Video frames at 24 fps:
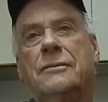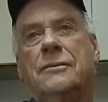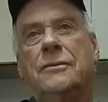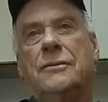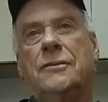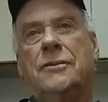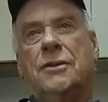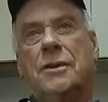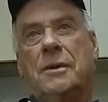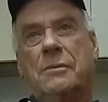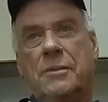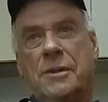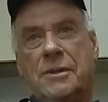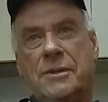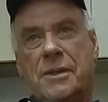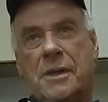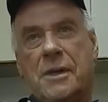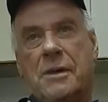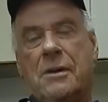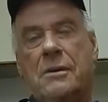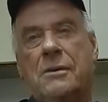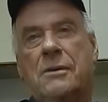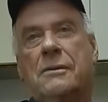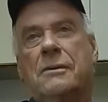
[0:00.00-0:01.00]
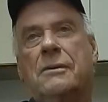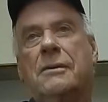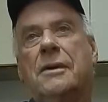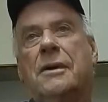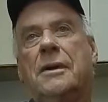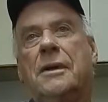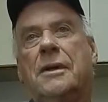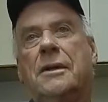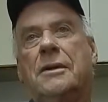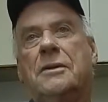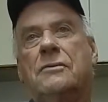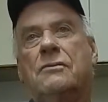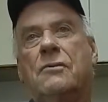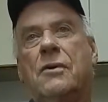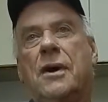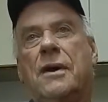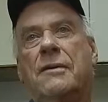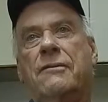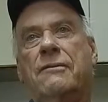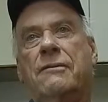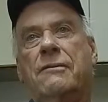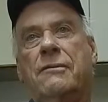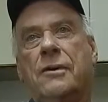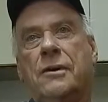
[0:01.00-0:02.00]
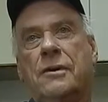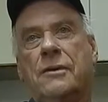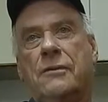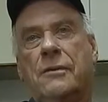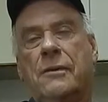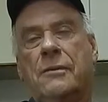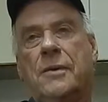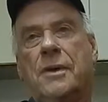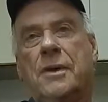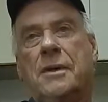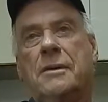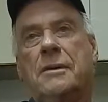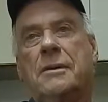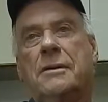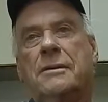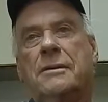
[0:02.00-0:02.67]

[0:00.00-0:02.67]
Jim Macero and his wife worked for me.